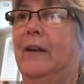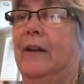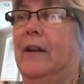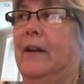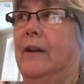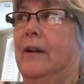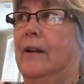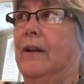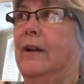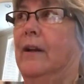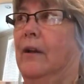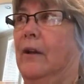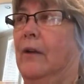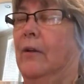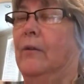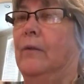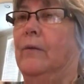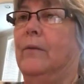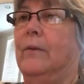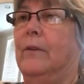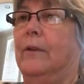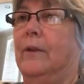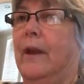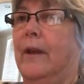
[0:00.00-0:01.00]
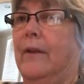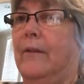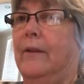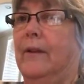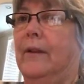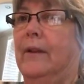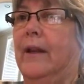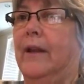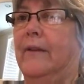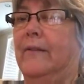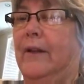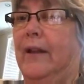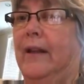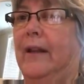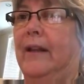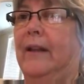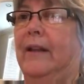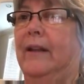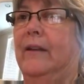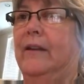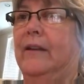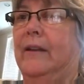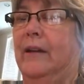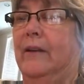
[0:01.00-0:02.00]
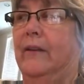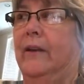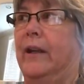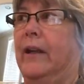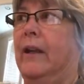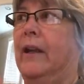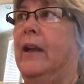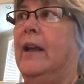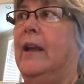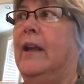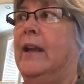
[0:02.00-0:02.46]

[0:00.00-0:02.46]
uh, you know, lo loving and endearing.